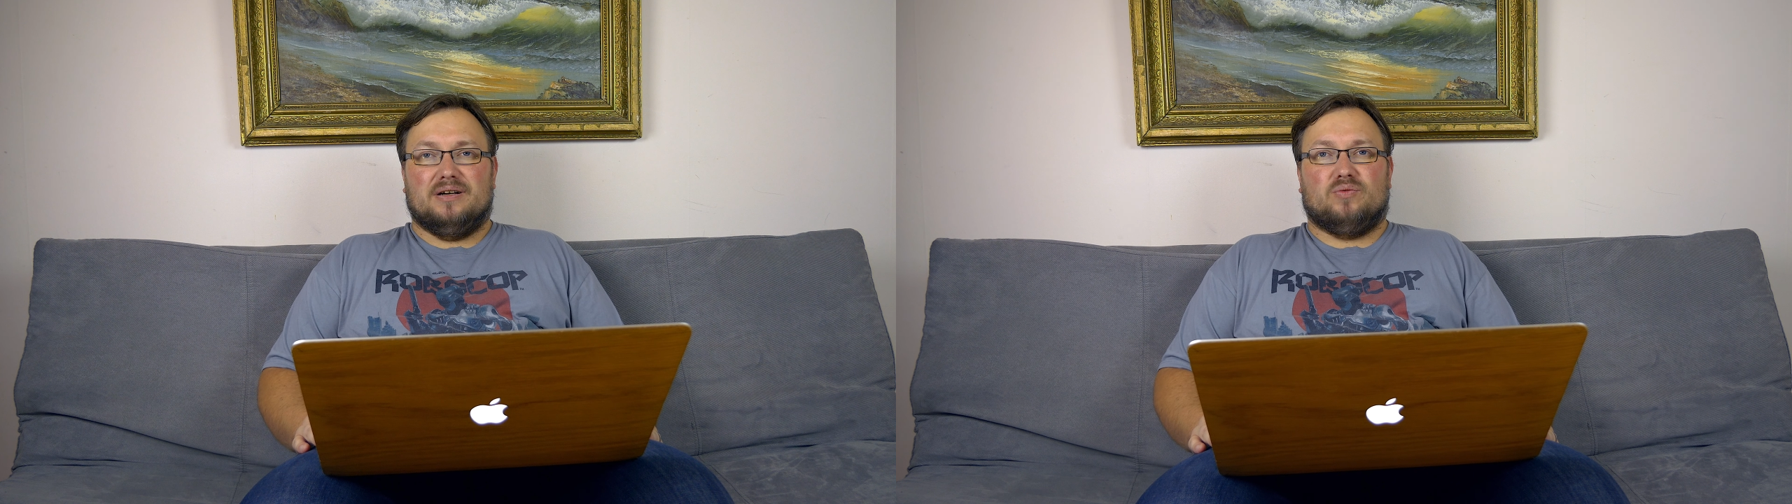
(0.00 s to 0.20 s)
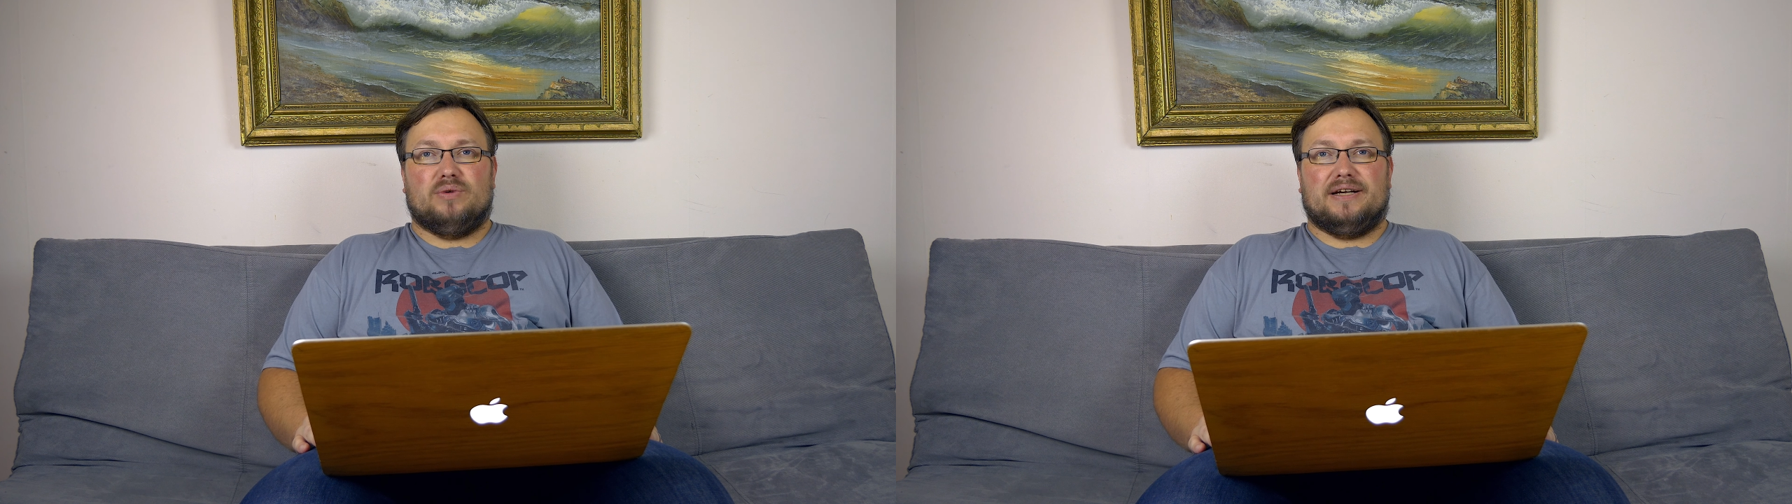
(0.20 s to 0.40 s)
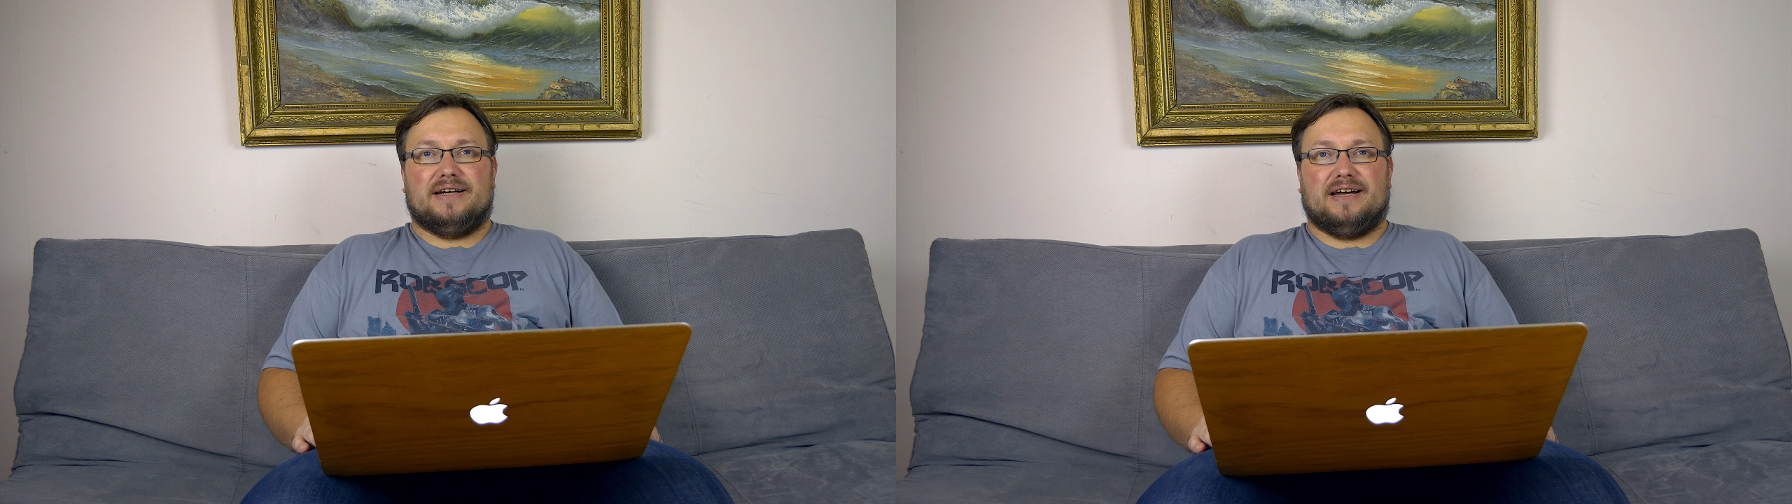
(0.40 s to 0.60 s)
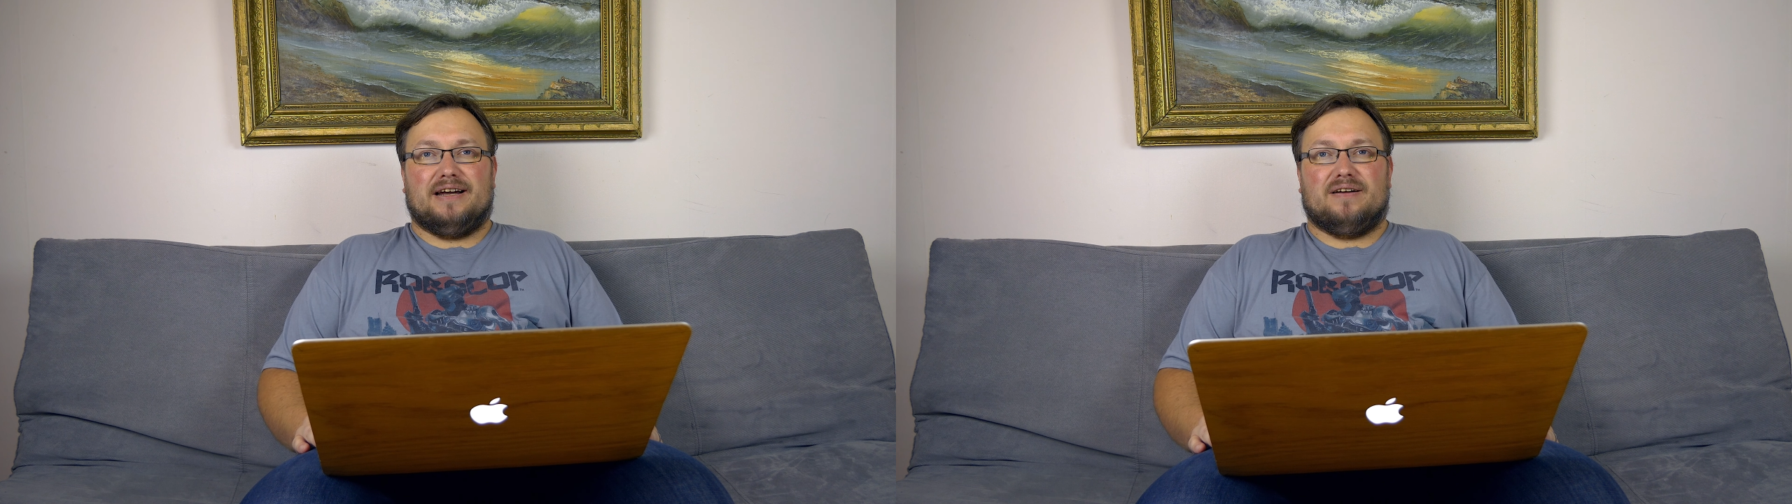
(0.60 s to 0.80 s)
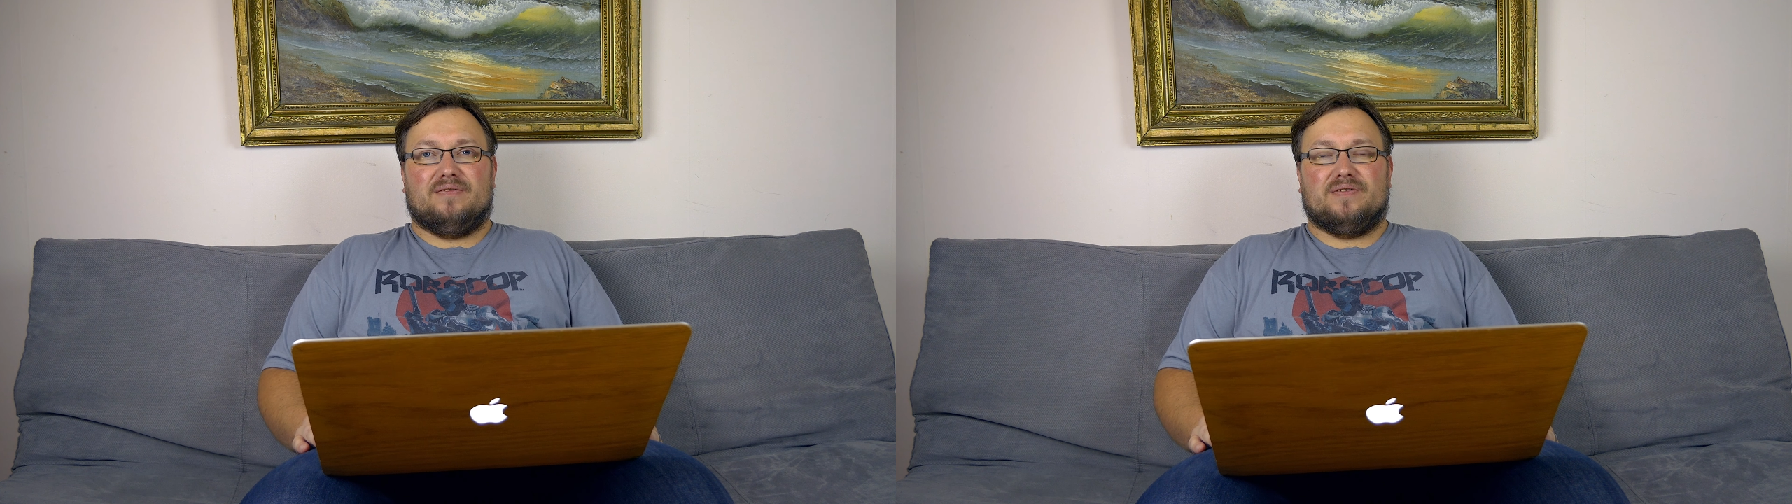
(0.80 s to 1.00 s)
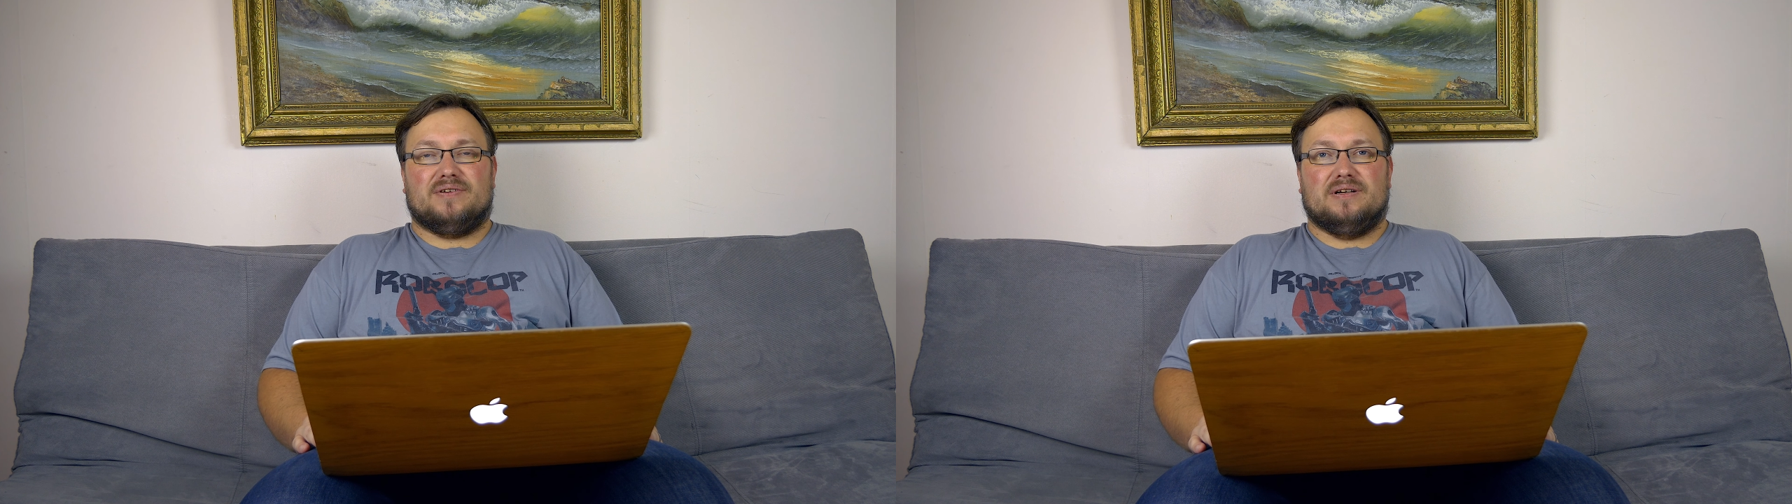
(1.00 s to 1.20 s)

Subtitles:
We have